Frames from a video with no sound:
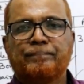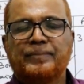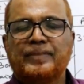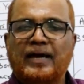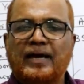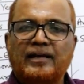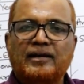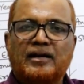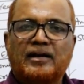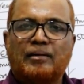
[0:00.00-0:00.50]

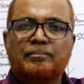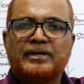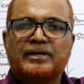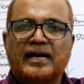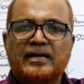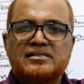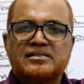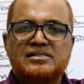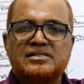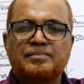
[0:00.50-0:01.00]
The income
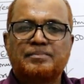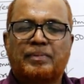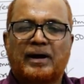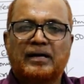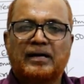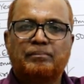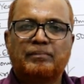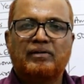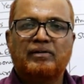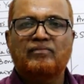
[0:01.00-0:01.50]
tax
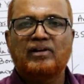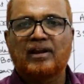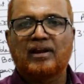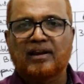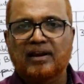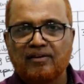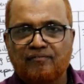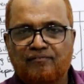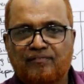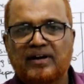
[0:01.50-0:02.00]
department will
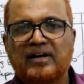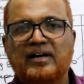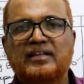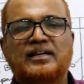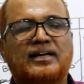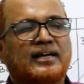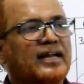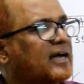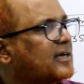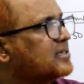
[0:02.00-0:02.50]
refund
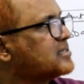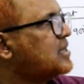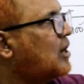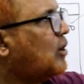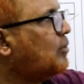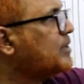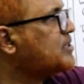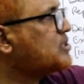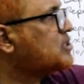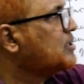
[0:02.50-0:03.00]
the tax.
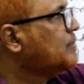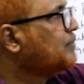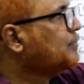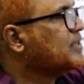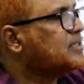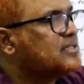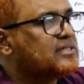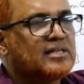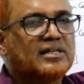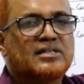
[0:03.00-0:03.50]
How much?
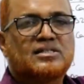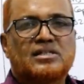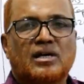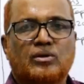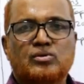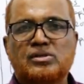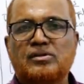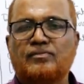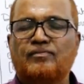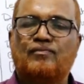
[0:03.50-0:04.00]

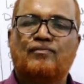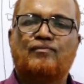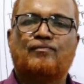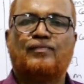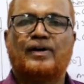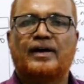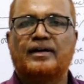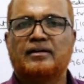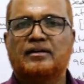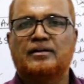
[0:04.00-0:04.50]

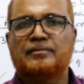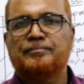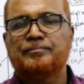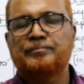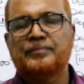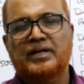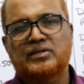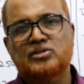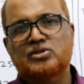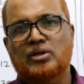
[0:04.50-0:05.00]
6500.
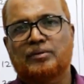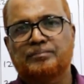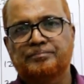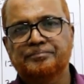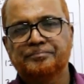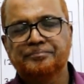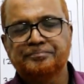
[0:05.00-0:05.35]
That's it.